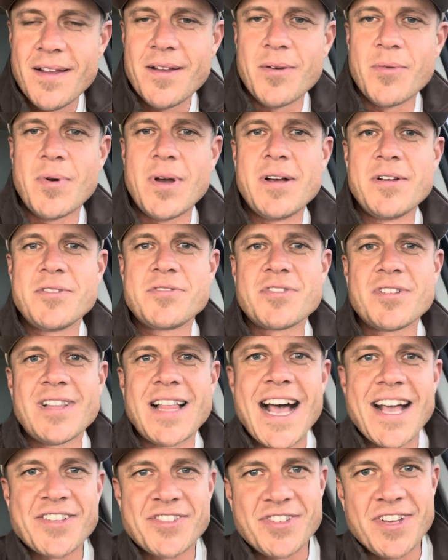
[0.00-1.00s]
Well, it's the
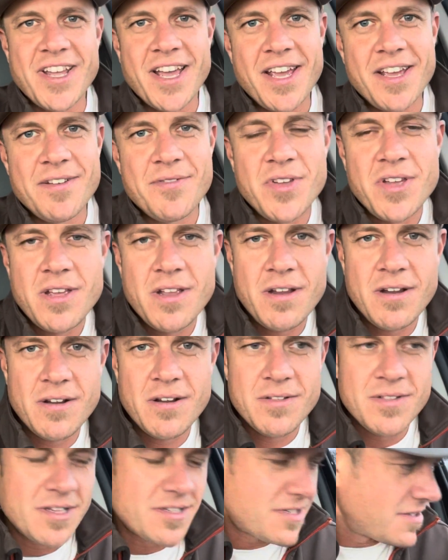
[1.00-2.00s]
last day of the
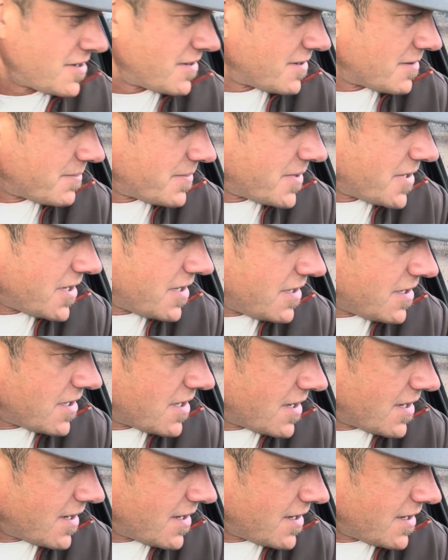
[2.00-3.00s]
year. This is going to
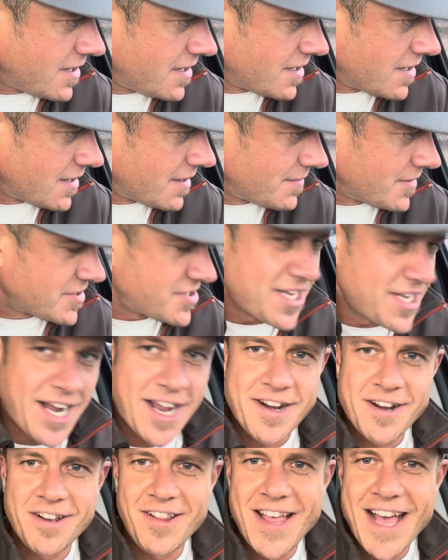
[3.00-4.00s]
be the
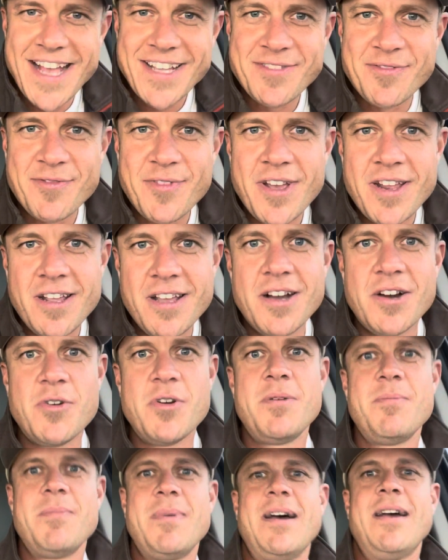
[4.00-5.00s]
second to last
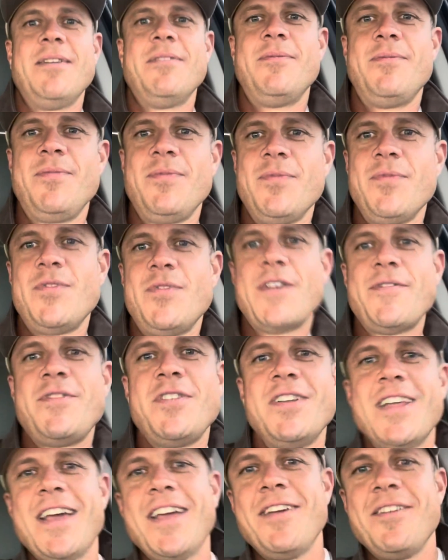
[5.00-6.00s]
video in my
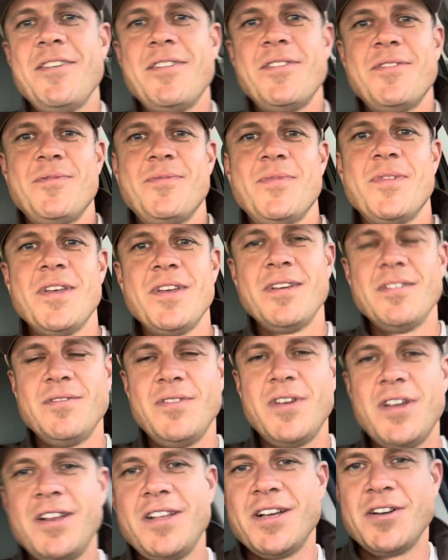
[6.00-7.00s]
50-day
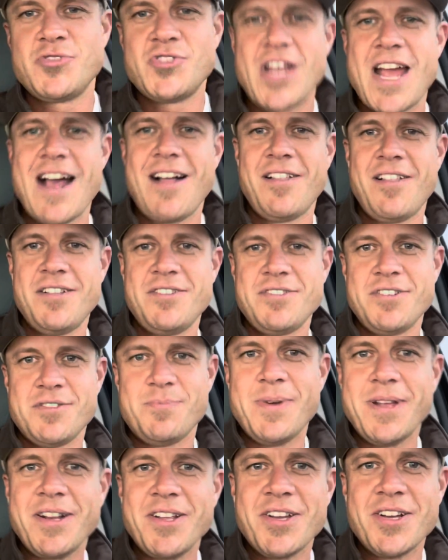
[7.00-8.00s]
video challenge. It's
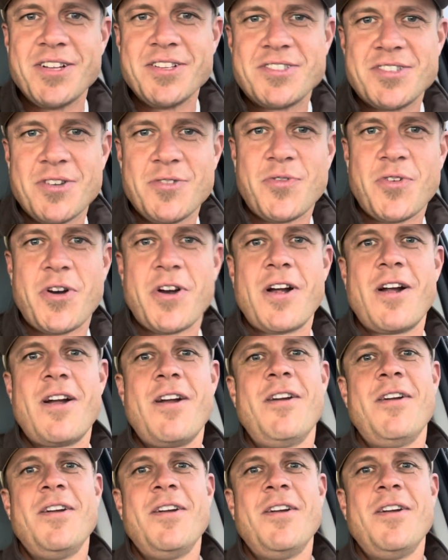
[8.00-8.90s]
been good so far.